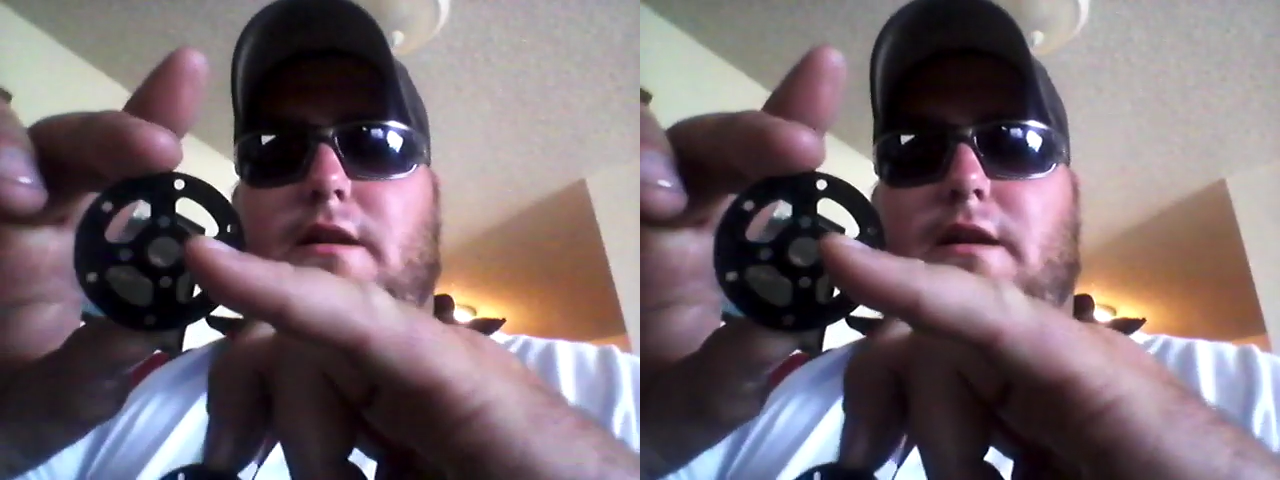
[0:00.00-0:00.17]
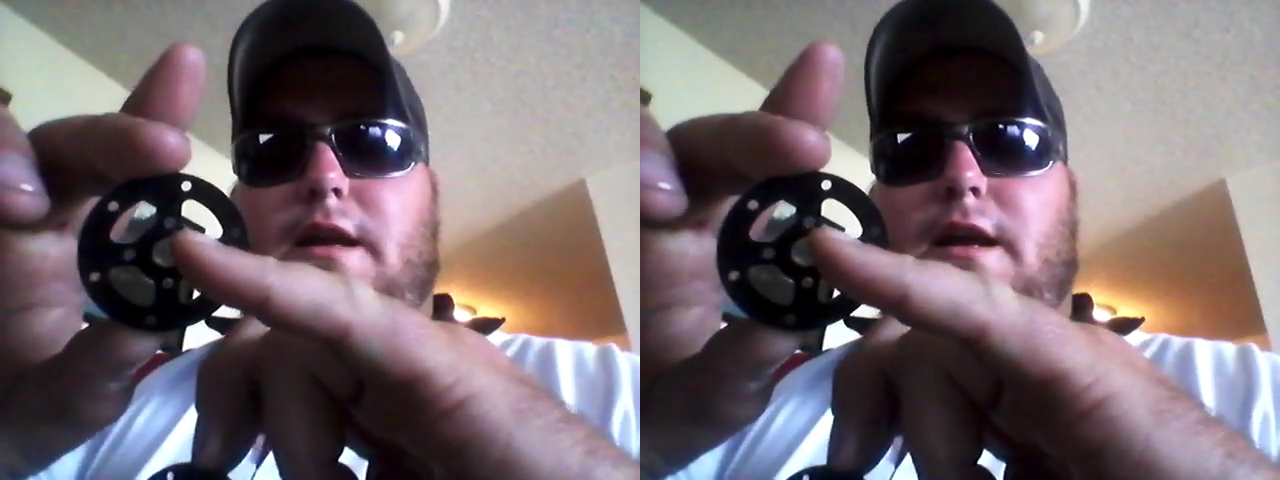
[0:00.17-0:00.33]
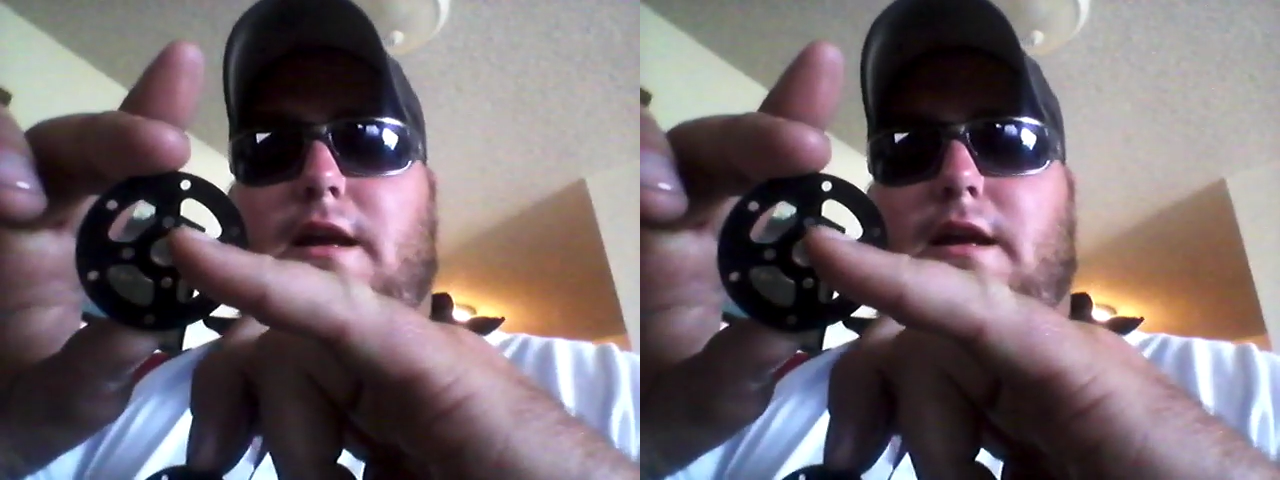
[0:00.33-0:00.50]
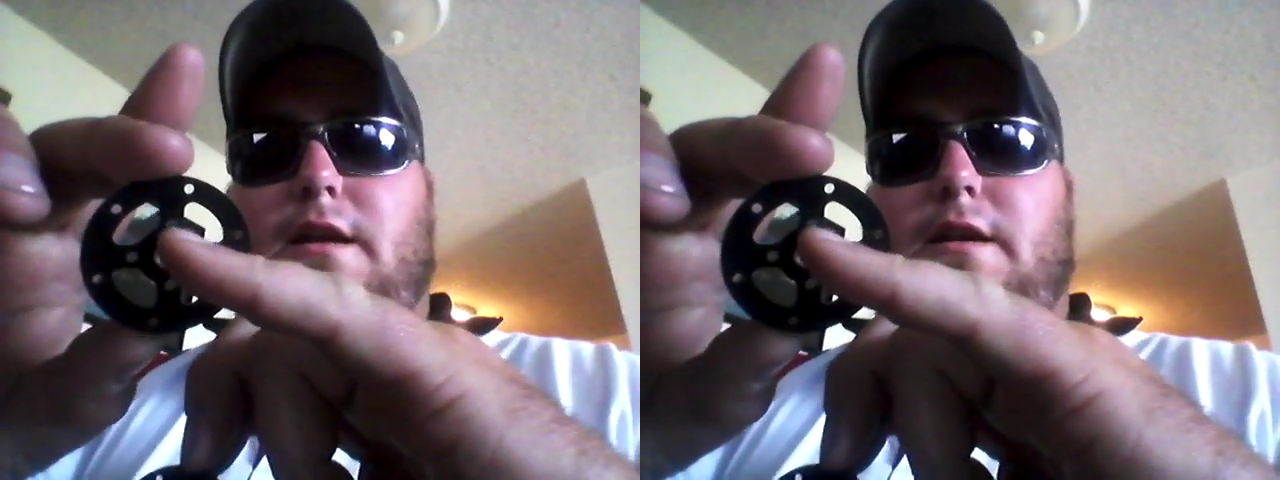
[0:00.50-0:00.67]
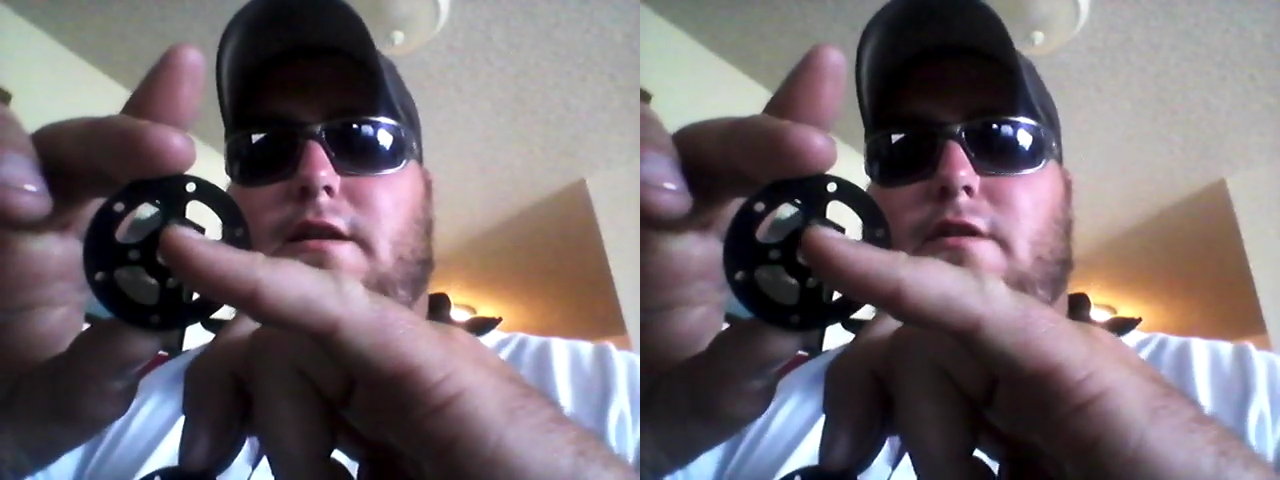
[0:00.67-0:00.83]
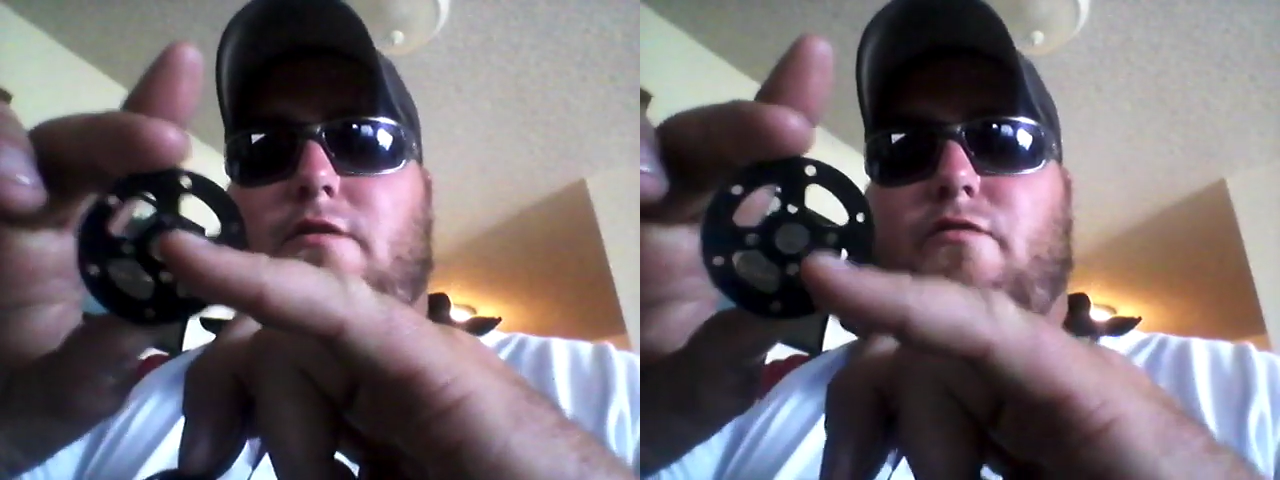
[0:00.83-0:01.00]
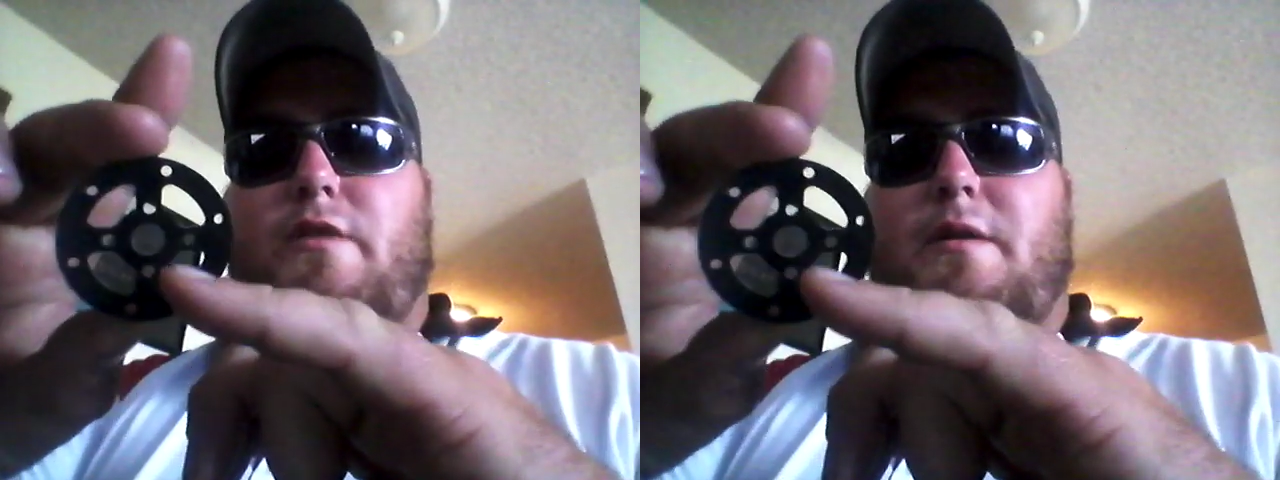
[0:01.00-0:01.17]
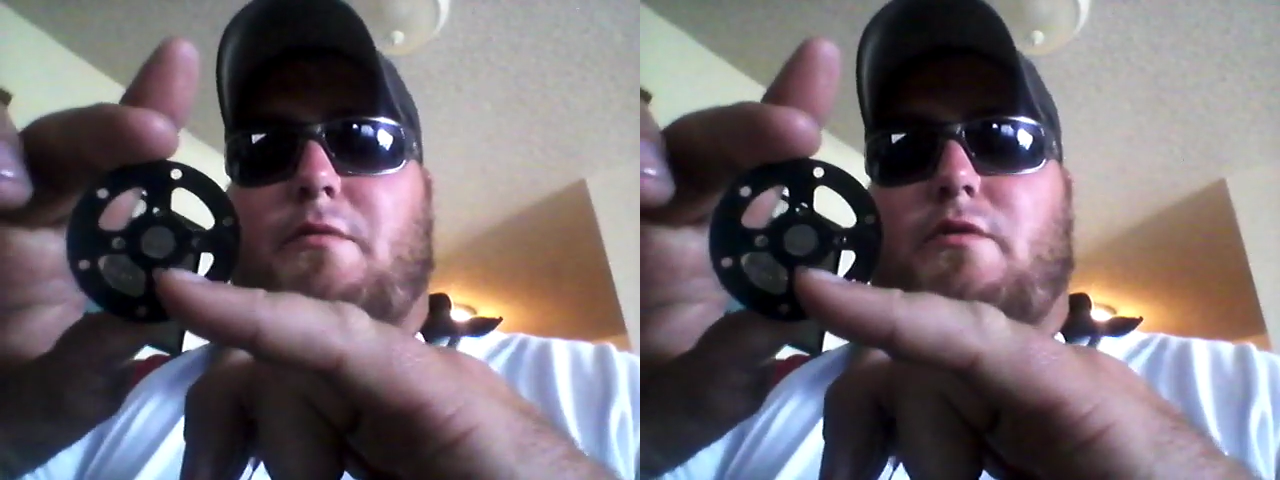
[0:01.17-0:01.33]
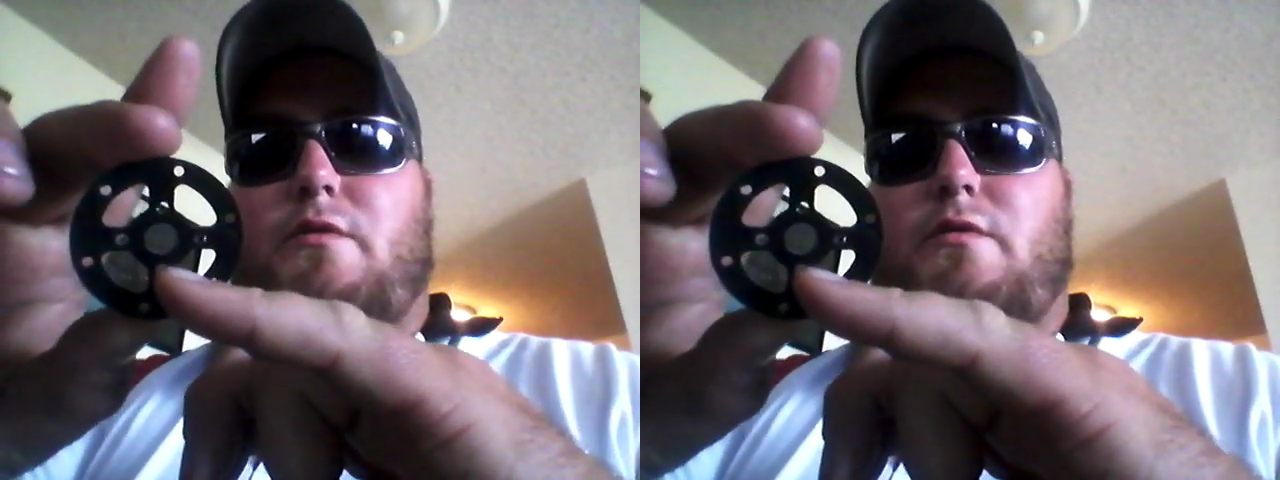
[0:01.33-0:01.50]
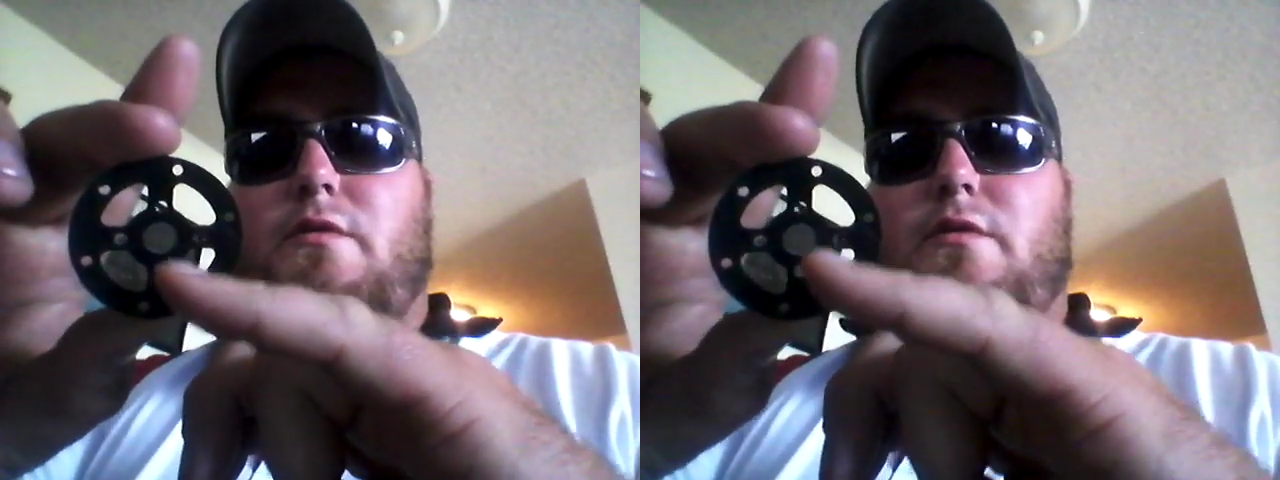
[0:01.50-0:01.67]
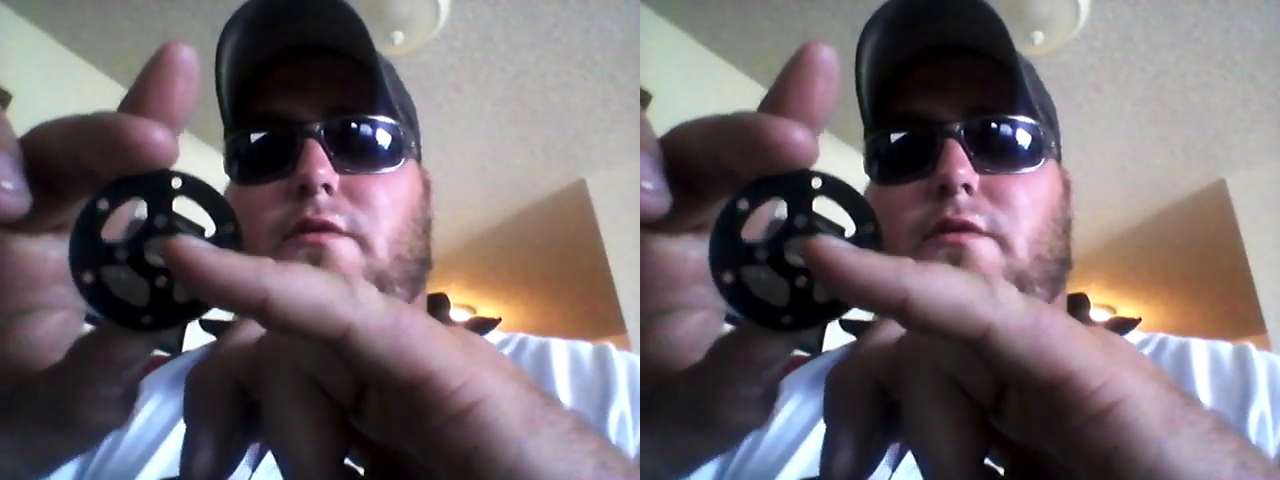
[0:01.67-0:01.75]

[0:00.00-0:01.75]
and Dremel